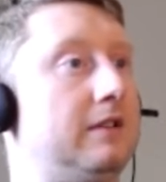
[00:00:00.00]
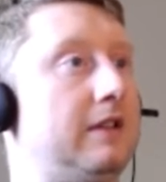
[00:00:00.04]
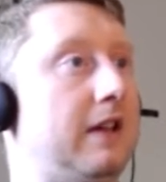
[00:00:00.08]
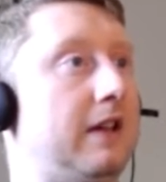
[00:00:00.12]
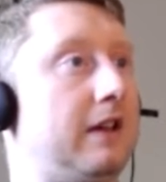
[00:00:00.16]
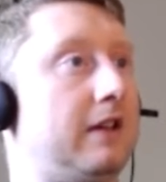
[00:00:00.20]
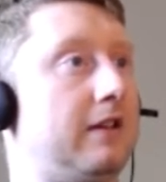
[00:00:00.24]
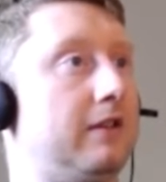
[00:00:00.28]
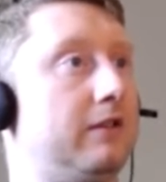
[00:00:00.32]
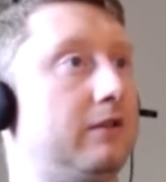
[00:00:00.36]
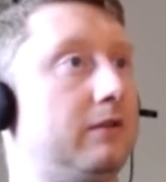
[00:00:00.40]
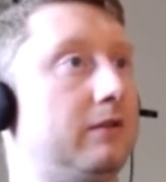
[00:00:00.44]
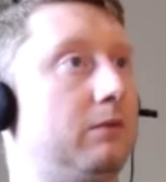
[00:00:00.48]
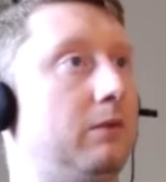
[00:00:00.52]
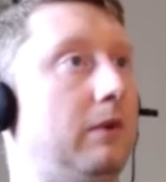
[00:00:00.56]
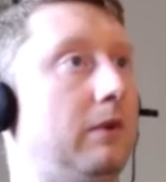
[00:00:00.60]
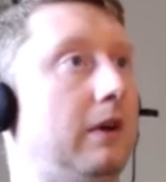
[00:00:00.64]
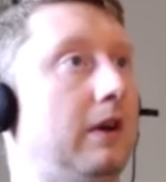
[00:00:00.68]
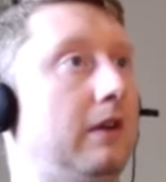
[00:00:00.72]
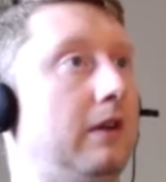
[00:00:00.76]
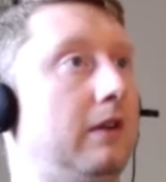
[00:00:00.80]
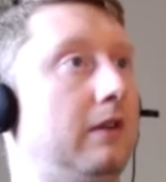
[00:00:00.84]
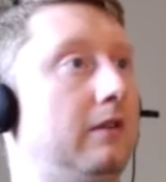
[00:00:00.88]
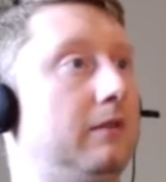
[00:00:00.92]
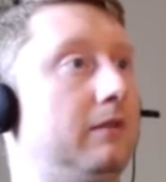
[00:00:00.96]
deck as
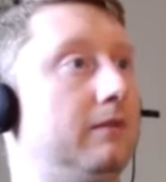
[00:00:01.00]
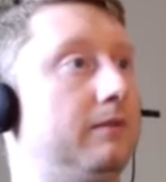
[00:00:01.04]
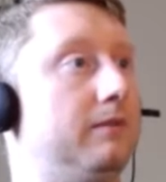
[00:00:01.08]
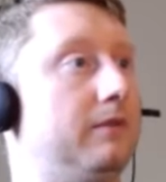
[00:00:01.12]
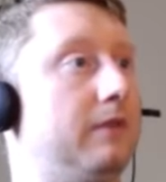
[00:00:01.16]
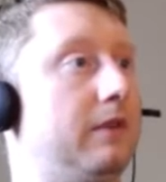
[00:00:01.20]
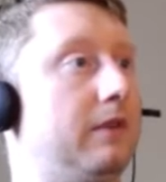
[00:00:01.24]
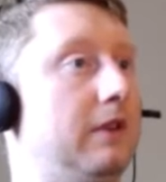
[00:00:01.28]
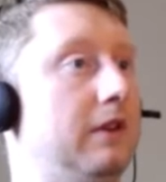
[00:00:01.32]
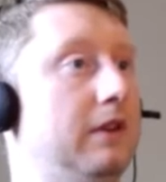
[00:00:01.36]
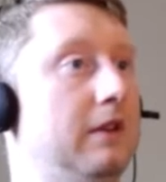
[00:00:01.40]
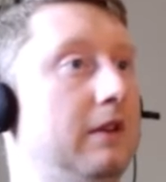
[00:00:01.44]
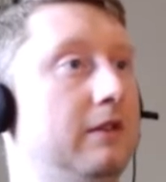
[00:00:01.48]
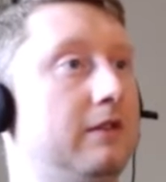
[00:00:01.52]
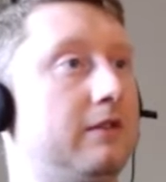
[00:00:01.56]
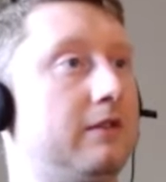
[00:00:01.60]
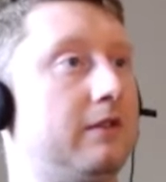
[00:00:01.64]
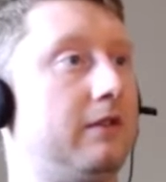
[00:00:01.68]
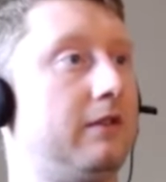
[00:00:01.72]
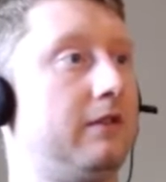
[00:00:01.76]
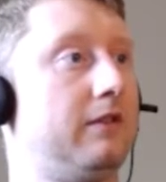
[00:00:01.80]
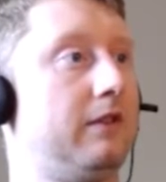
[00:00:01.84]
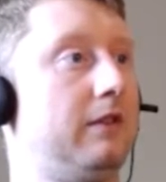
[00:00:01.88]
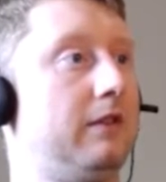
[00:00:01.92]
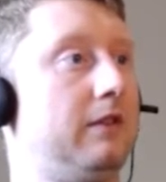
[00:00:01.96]
well.
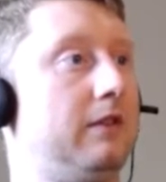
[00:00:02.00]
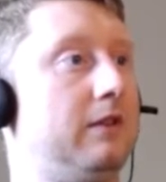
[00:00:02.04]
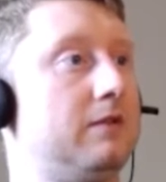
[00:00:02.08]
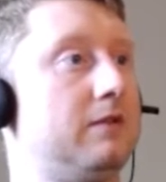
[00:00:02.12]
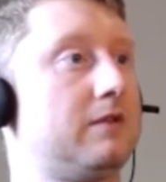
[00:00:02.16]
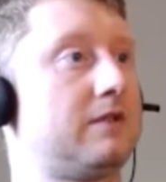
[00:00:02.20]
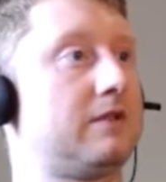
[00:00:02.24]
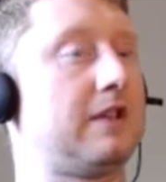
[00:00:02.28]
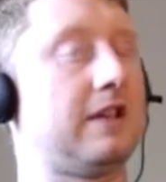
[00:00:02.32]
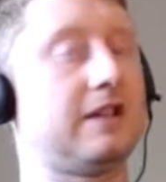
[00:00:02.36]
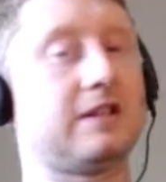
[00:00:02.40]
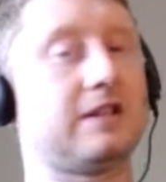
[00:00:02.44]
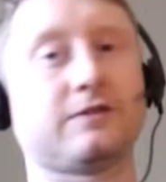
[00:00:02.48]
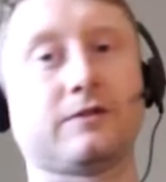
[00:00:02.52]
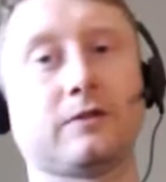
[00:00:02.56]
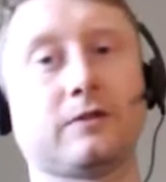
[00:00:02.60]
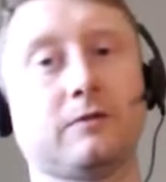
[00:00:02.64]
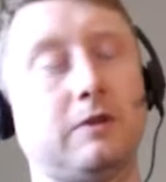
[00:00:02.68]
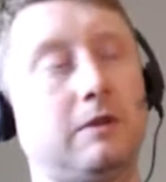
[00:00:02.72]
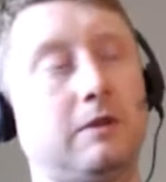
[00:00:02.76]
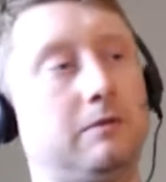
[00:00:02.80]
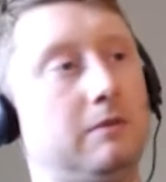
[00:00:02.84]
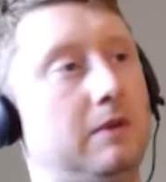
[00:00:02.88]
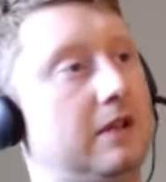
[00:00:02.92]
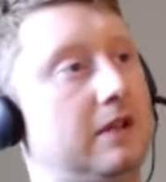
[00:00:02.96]
So it was nice for
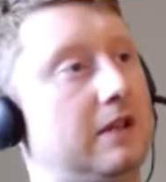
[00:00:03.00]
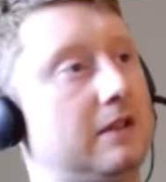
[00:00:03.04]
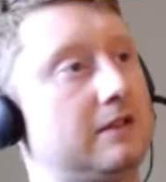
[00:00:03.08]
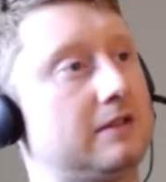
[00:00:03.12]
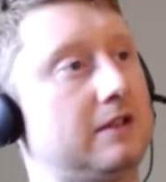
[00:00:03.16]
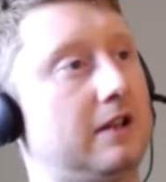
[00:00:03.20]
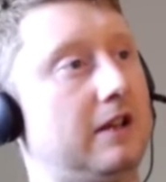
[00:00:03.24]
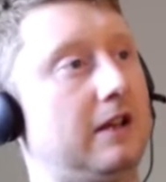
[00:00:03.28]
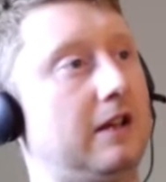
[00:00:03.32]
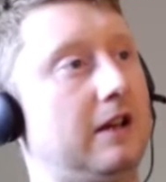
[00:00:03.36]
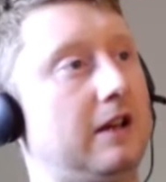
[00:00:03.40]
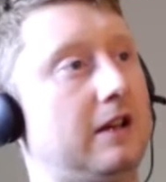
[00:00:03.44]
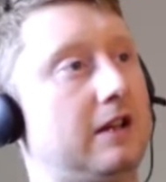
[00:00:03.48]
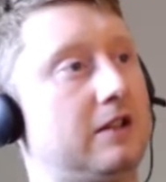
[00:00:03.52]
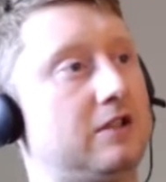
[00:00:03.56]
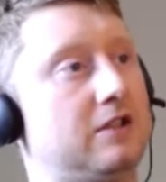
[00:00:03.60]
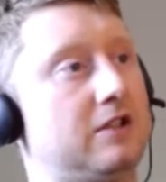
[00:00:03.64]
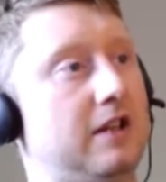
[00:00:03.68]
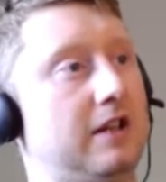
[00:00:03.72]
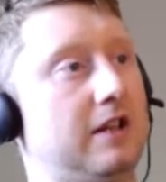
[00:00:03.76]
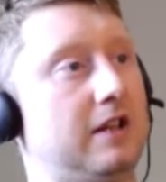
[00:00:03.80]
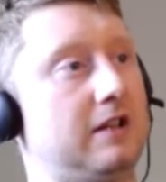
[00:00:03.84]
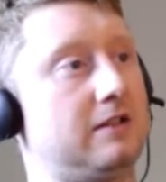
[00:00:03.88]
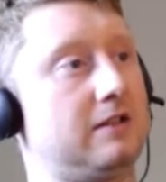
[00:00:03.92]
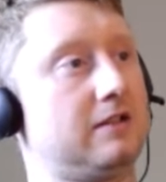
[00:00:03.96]
me because I got a
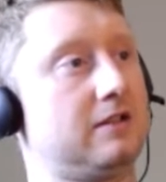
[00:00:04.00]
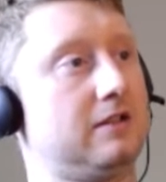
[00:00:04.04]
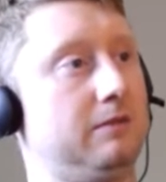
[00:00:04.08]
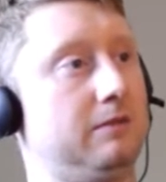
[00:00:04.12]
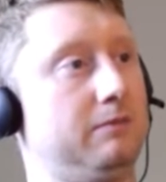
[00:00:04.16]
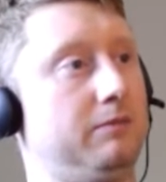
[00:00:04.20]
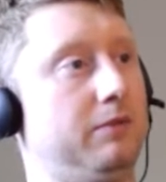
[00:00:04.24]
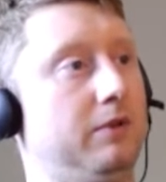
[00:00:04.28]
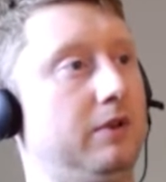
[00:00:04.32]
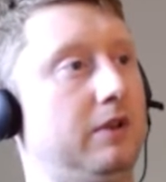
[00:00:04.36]
chance to